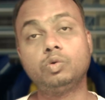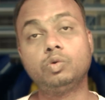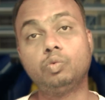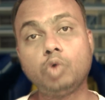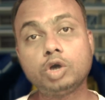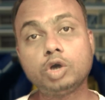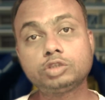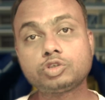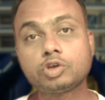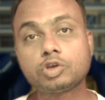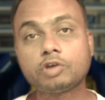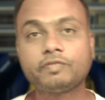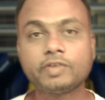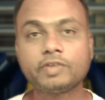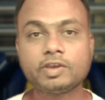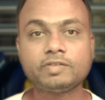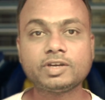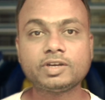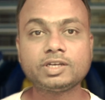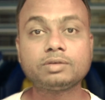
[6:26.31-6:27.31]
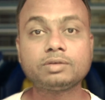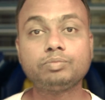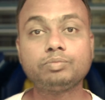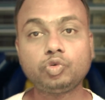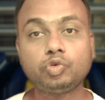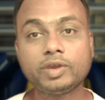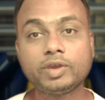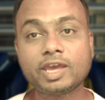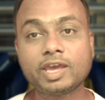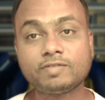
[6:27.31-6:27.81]
What's your favorite
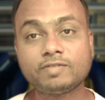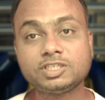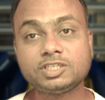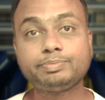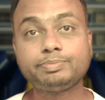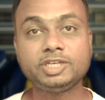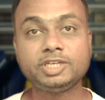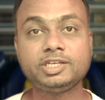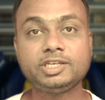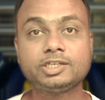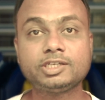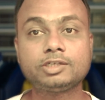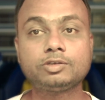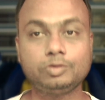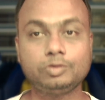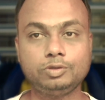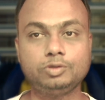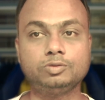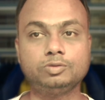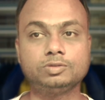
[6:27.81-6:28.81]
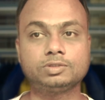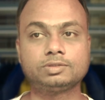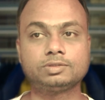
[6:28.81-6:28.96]
moving average period to use?